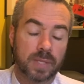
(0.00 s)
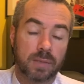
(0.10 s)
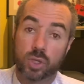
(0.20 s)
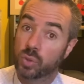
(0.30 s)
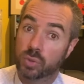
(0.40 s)

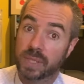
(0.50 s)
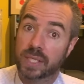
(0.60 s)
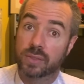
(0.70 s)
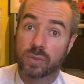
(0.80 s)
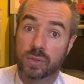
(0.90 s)
Google
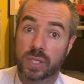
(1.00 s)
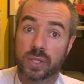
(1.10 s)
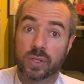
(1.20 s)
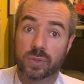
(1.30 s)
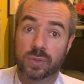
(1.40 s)
Meet or in the
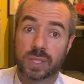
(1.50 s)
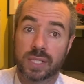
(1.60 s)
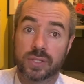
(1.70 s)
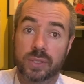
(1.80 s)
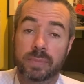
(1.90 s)
Google
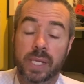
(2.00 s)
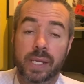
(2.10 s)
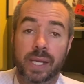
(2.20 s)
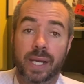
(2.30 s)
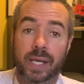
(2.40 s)
Classroom.
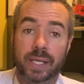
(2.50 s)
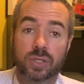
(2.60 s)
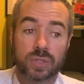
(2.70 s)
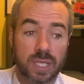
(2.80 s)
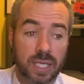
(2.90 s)

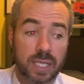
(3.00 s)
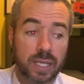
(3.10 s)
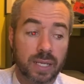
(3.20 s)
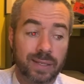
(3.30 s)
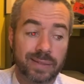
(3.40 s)
Good luck.
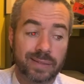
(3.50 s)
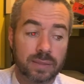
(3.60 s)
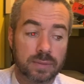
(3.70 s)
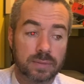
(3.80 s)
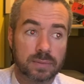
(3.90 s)

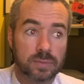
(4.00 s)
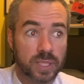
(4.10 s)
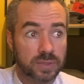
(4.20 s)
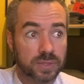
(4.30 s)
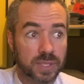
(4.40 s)
What
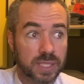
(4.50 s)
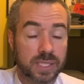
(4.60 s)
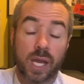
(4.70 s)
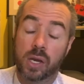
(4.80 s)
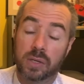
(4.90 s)
else do I need to
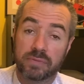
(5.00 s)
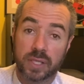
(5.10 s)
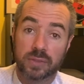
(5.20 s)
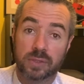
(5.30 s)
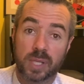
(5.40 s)
say? Oh, a
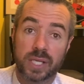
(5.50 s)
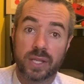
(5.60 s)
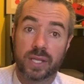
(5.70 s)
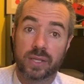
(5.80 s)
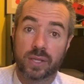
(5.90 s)
final reminder
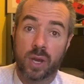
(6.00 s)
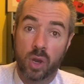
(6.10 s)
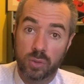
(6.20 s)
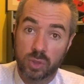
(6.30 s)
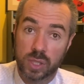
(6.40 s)
that the
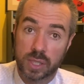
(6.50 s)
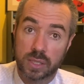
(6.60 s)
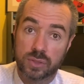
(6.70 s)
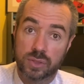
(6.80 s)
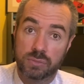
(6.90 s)
homework
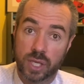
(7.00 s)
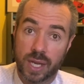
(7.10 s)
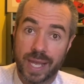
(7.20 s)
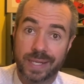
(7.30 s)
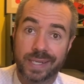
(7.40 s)
that I
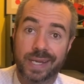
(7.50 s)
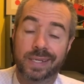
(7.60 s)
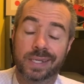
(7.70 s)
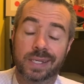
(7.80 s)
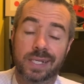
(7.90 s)
handed out
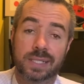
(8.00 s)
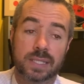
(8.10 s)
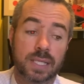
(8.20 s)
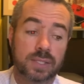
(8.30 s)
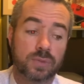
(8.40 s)
in class
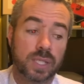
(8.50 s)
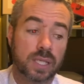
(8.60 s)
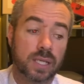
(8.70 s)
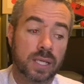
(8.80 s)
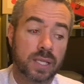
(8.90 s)
last
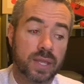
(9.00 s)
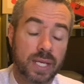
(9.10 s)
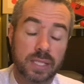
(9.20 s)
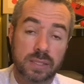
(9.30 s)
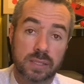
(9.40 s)
week,
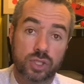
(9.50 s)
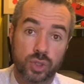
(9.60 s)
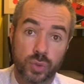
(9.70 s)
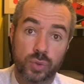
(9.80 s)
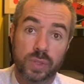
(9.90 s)
that is
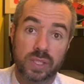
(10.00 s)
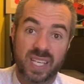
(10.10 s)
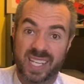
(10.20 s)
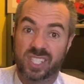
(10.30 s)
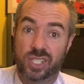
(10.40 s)
due
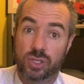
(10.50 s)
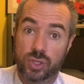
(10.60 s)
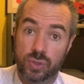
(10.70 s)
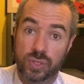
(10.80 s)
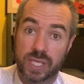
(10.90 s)
next
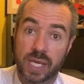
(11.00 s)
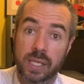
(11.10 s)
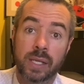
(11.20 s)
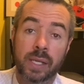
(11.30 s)
Tuesday.